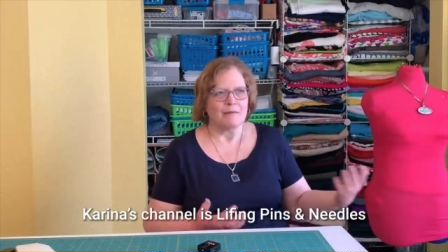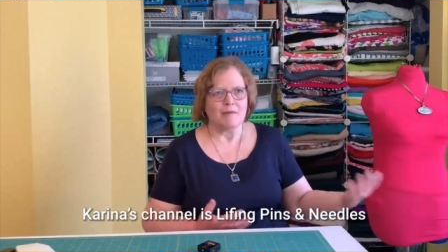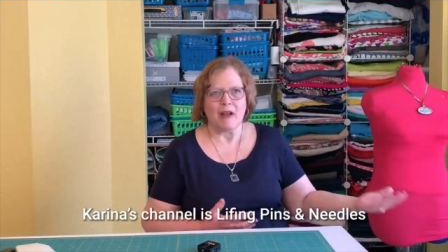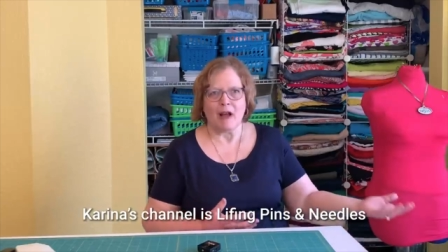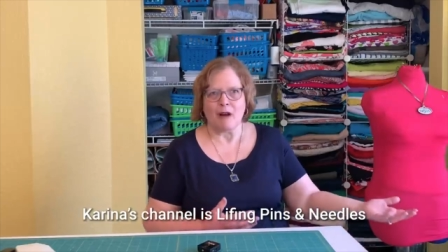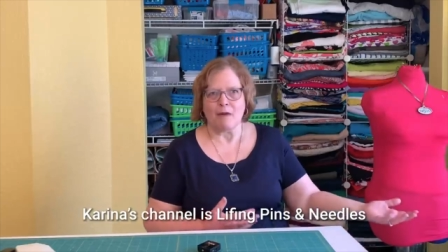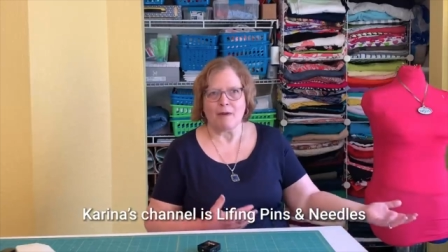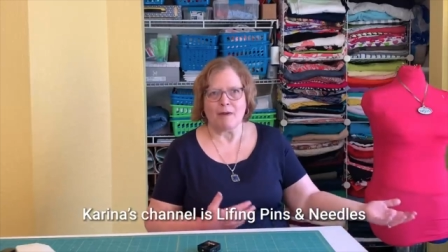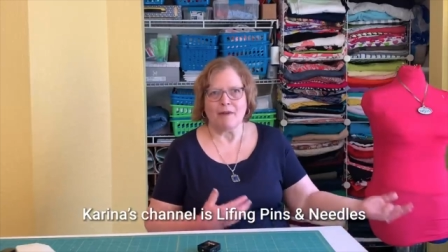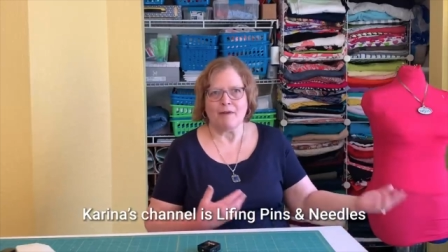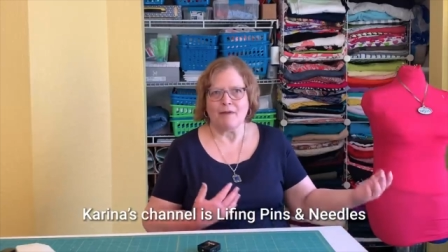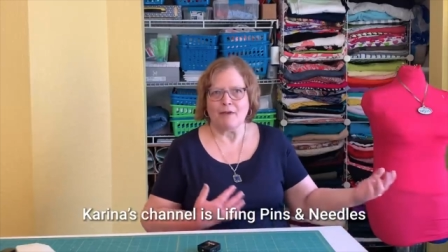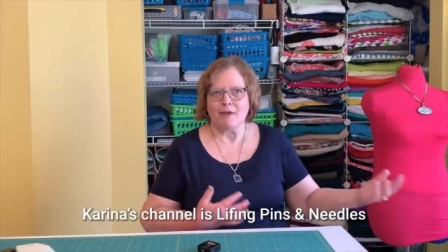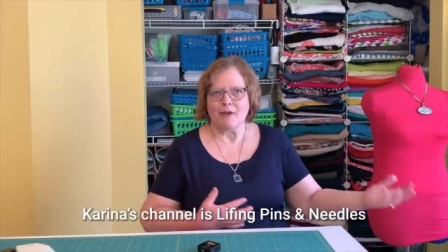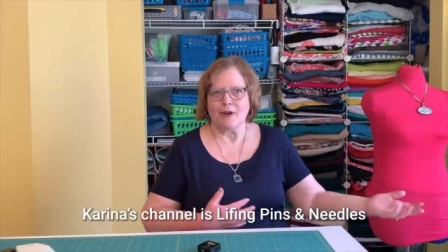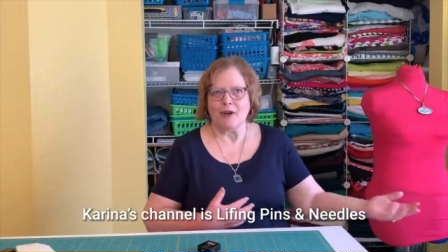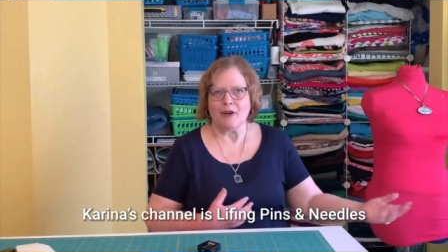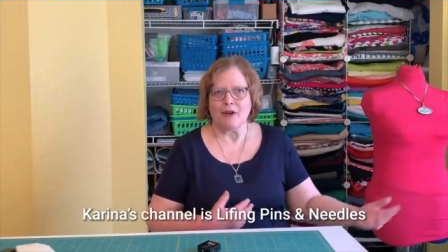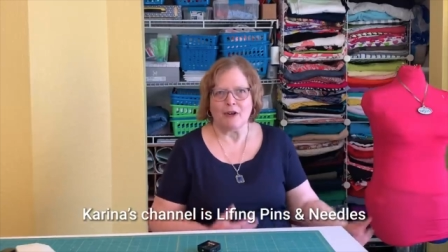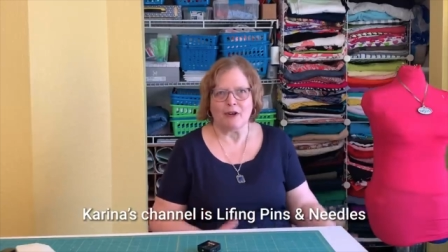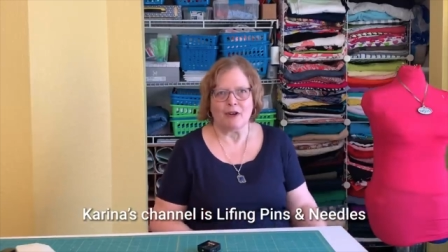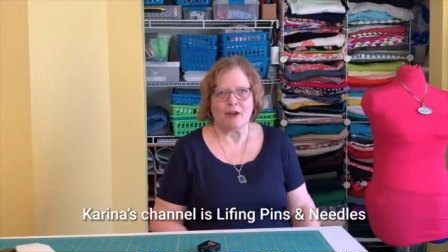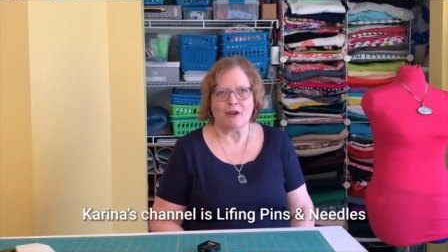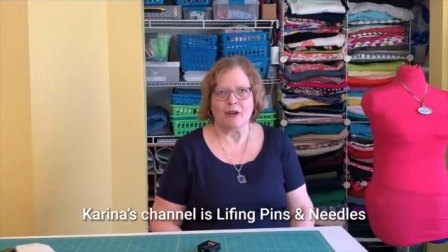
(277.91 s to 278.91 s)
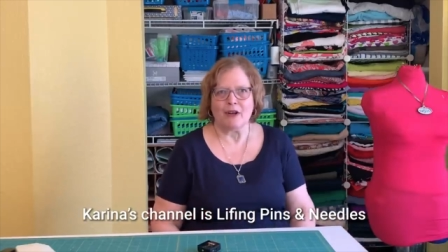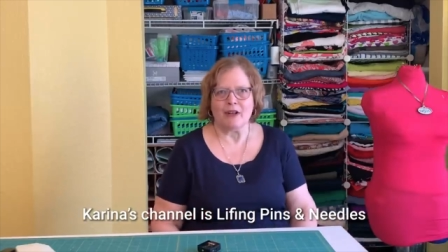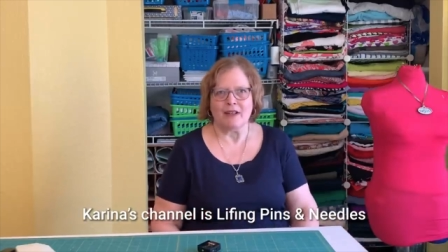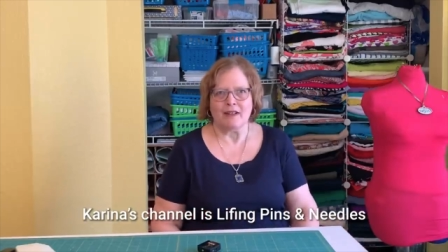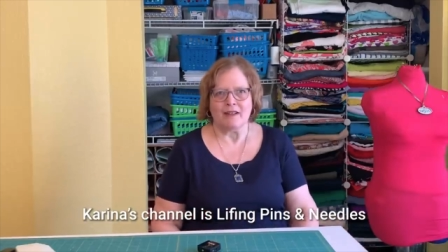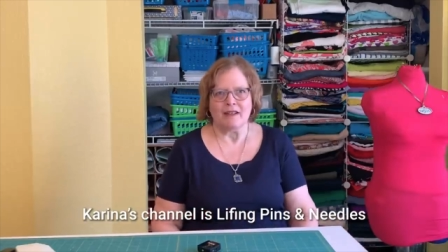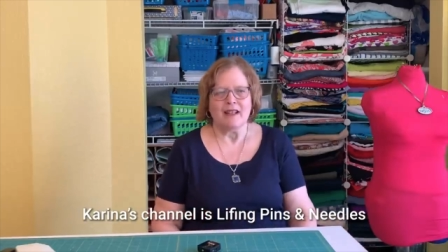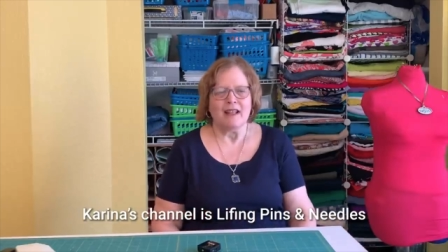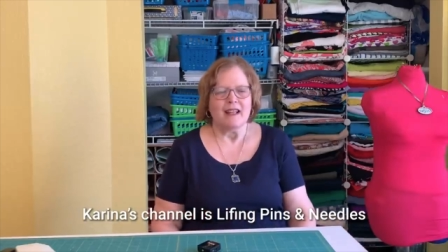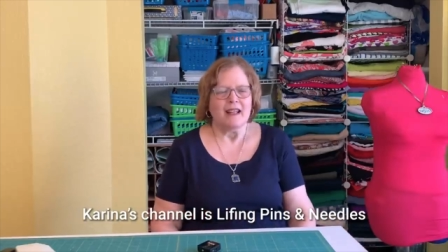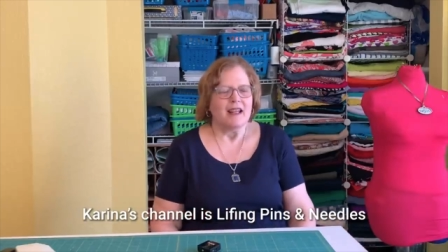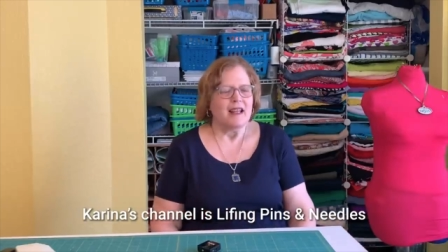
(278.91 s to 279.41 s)
I'll refer to her
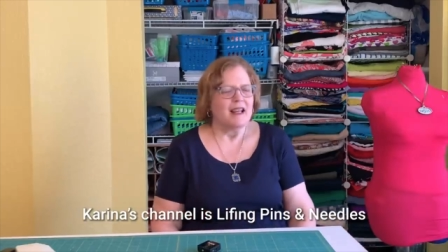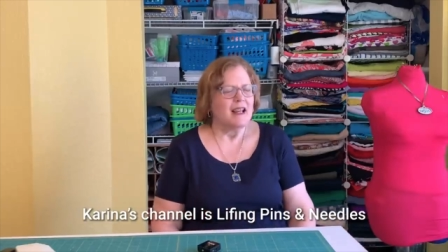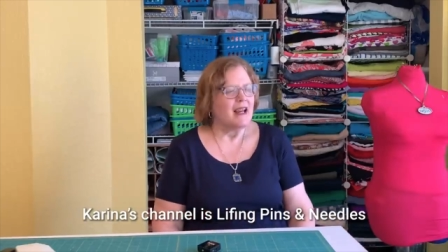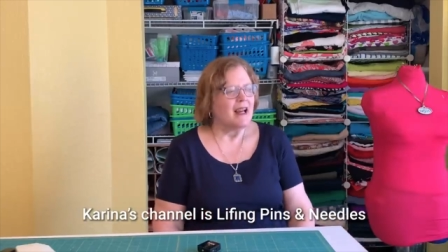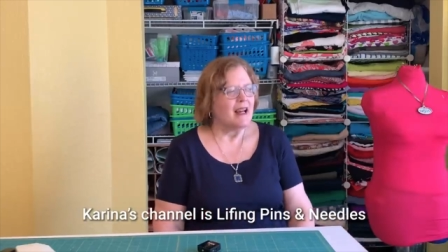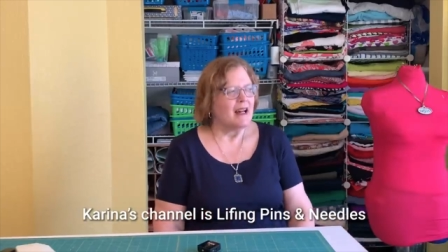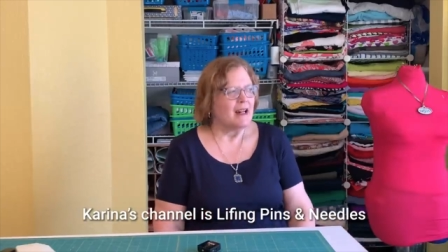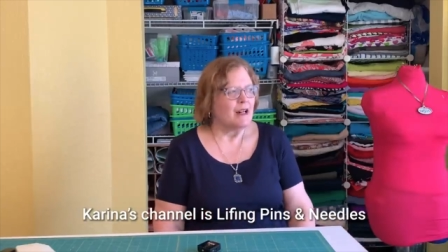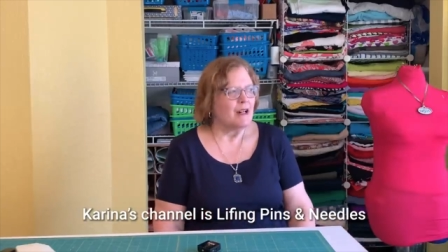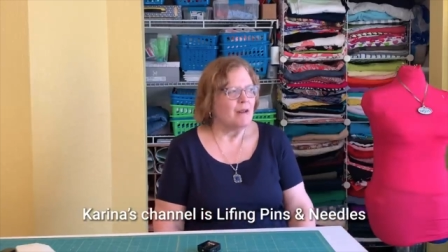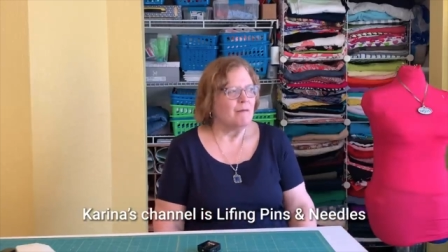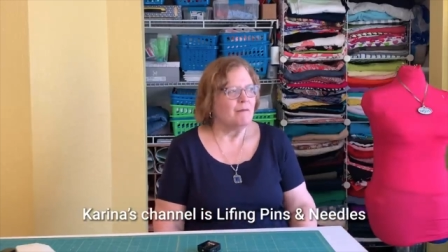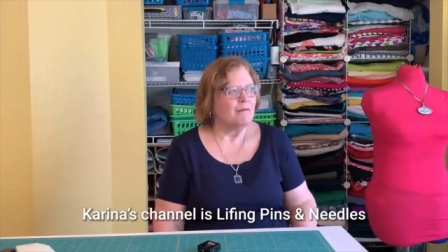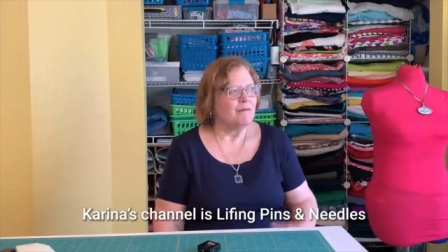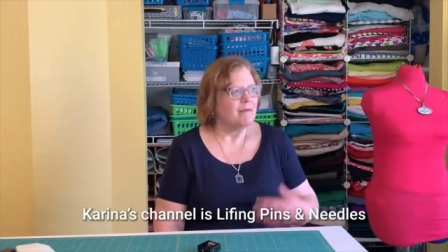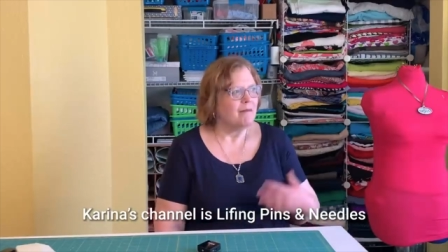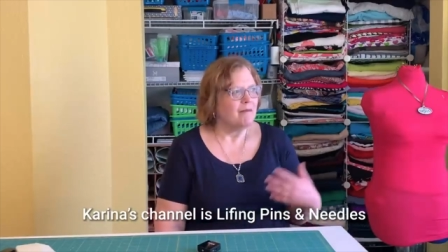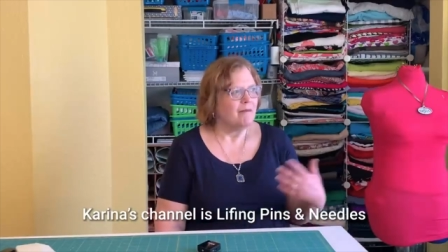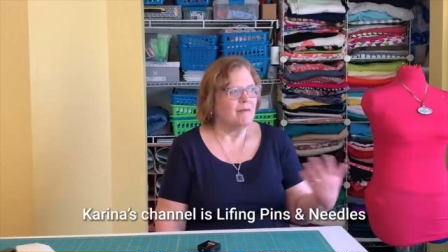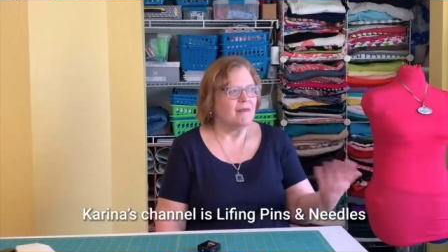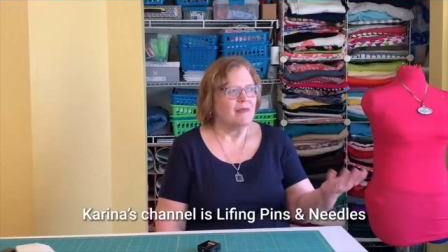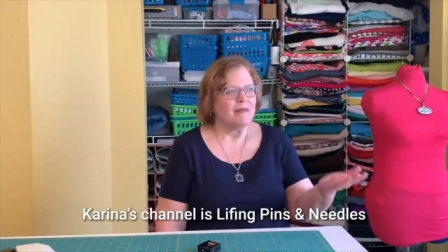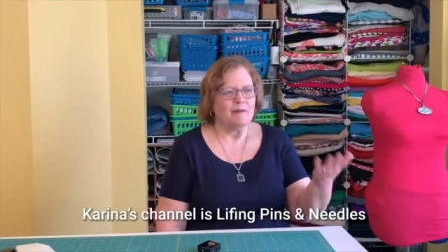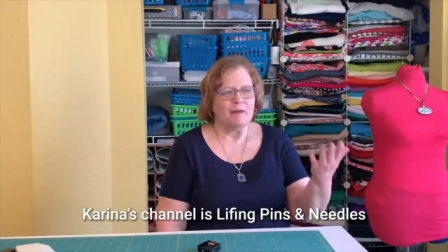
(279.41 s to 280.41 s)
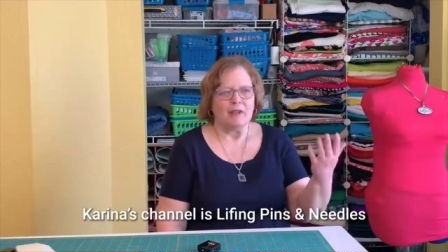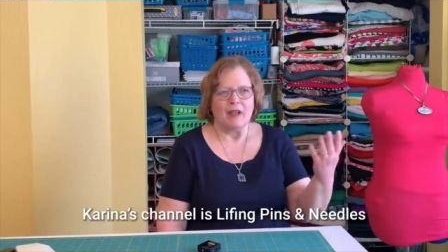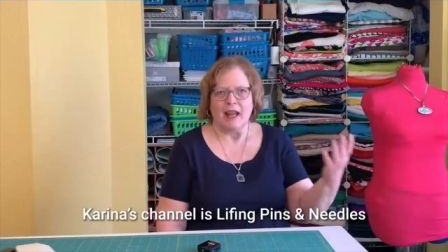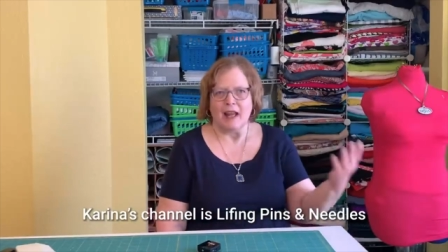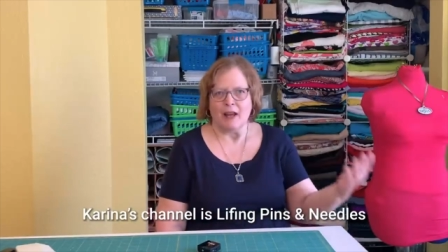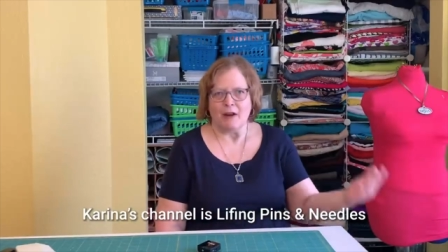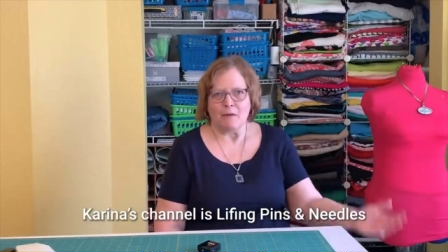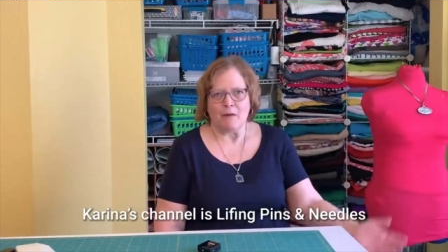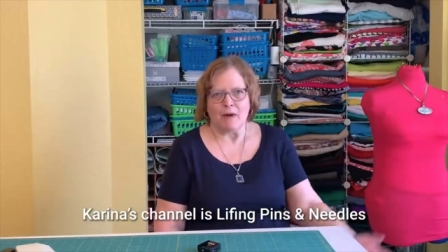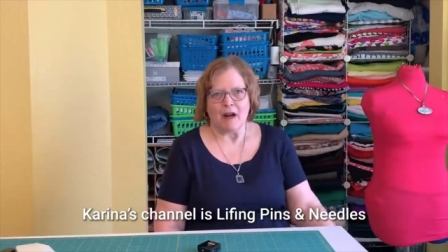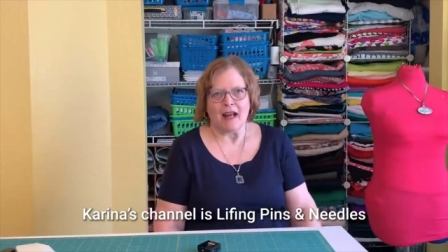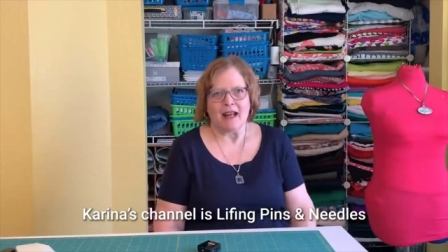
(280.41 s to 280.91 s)
and
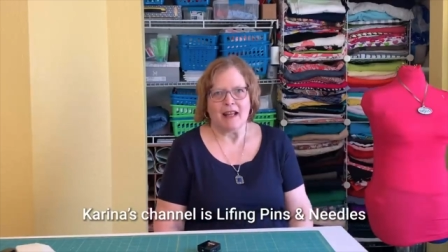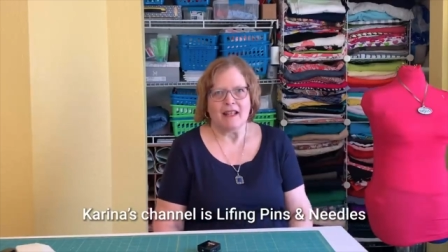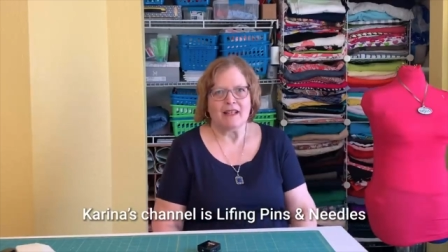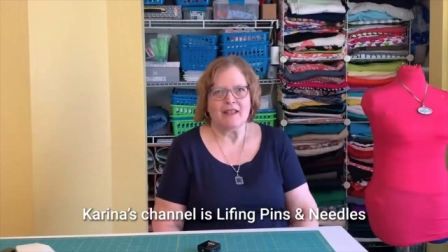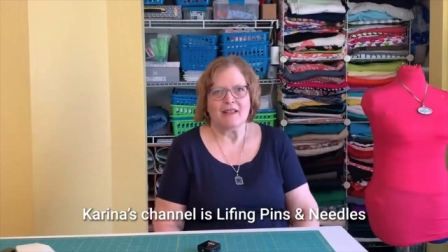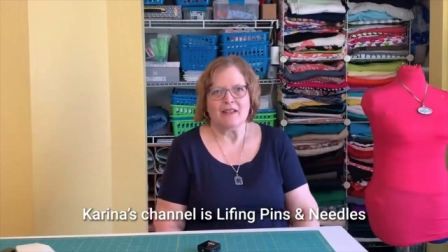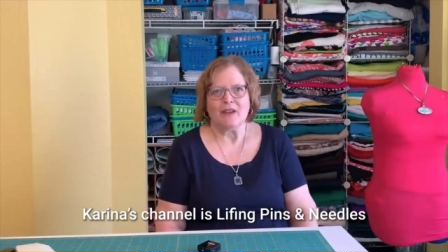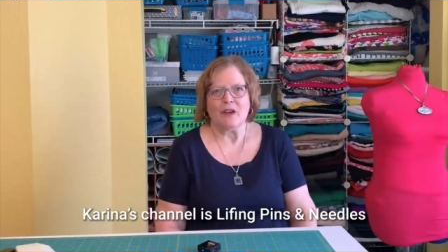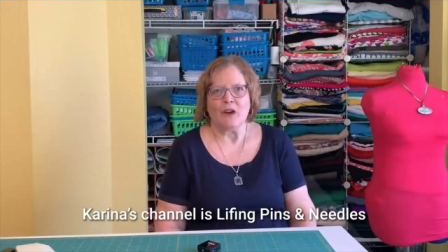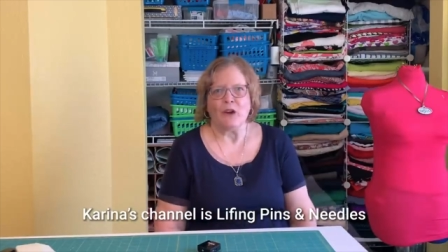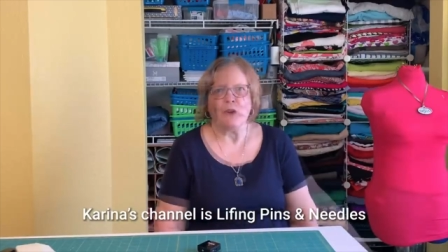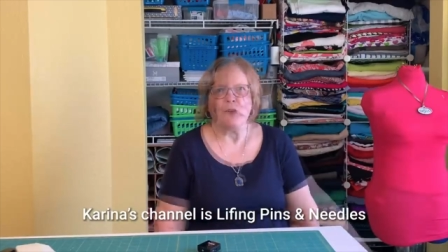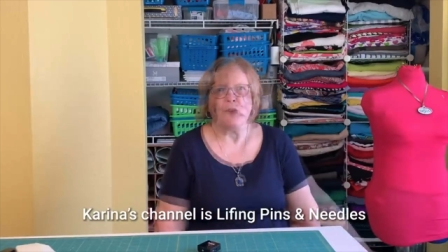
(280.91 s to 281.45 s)
likewise. So